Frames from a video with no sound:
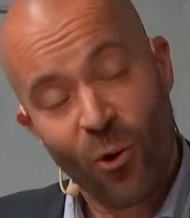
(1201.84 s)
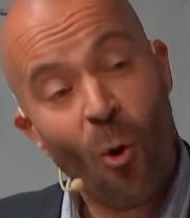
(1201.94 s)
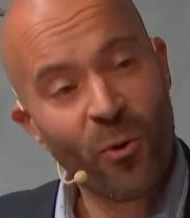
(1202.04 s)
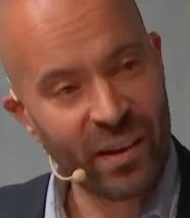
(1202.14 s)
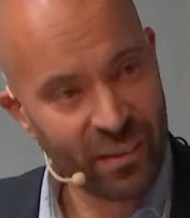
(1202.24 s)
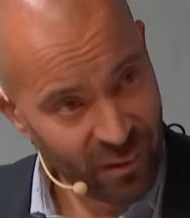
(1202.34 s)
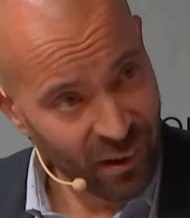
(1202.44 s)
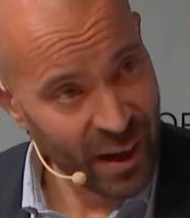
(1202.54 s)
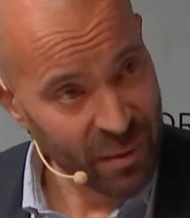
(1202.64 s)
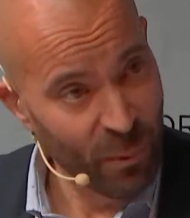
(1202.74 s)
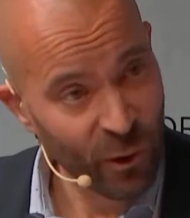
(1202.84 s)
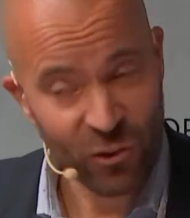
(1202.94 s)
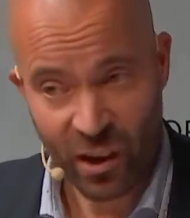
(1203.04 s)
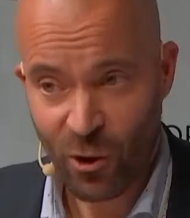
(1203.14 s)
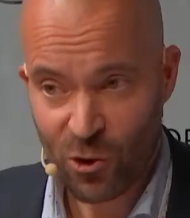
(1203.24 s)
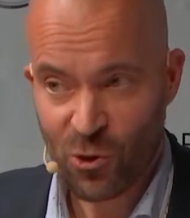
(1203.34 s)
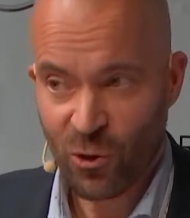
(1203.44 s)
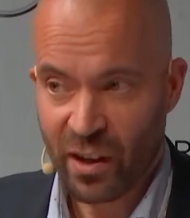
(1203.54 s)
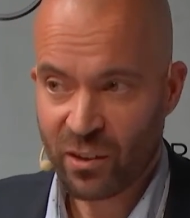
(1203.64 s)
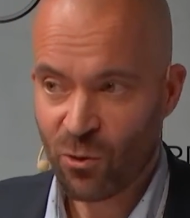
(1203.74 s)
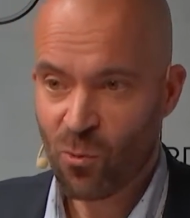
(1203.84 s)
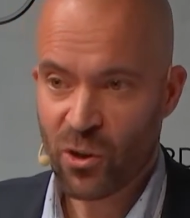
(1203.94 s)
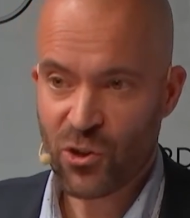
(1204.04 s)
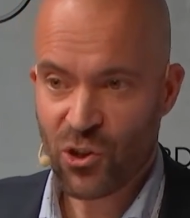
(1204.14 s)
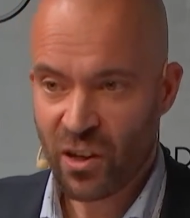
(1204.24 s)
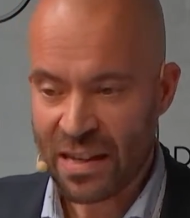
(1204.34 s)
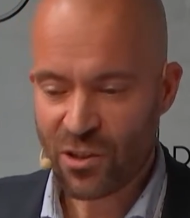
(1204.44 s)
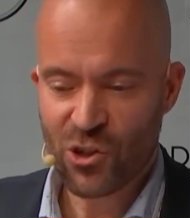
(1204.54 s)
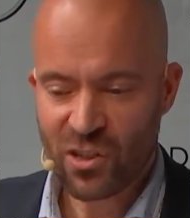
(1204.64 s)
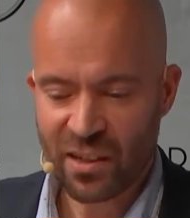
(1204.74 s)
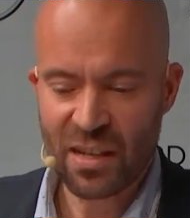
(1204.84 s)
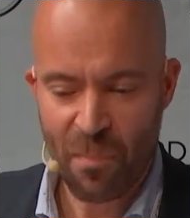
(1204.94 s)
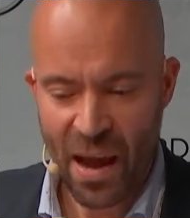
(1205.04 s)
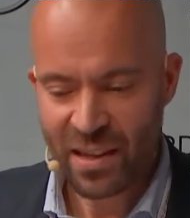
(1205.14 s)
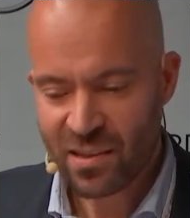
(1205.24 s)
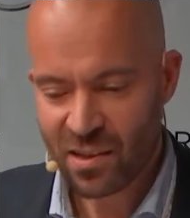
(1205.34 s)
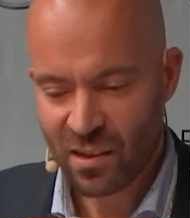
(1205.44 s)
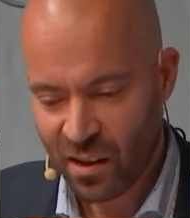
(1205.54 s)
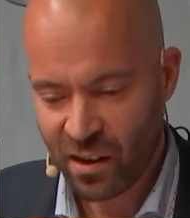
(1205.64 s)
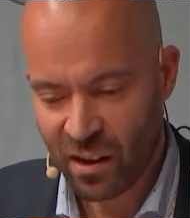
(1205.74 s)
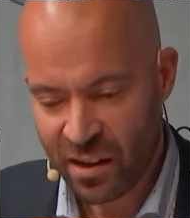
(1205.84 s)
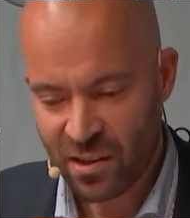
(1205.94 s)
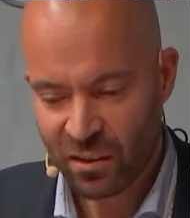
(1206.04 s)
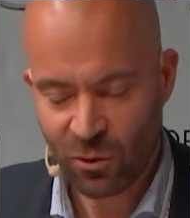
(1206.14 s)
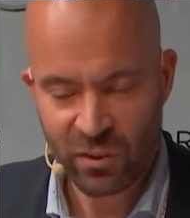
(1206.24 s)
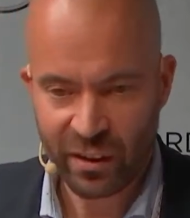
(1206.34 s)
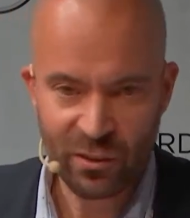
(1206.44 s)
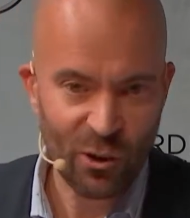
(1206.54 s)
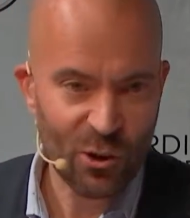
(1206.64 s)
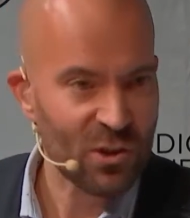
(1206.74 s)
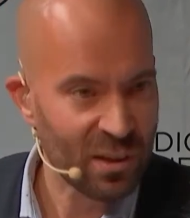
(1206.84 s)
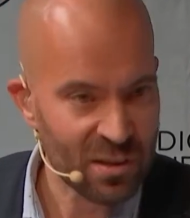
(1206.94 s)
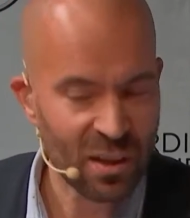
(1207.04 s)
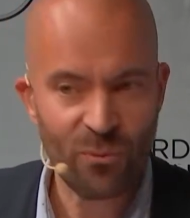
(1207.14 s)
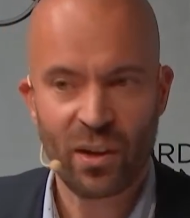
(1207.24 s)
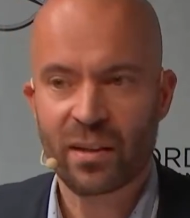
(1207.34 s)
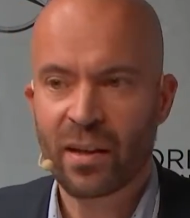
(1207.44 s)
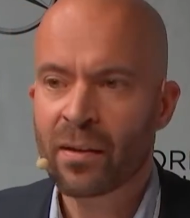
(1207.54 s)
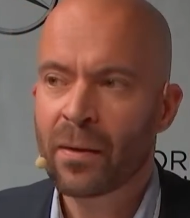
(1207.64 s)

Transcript: only like books. I also like to watch interesting debates, listen to TED Talks and stuff like that.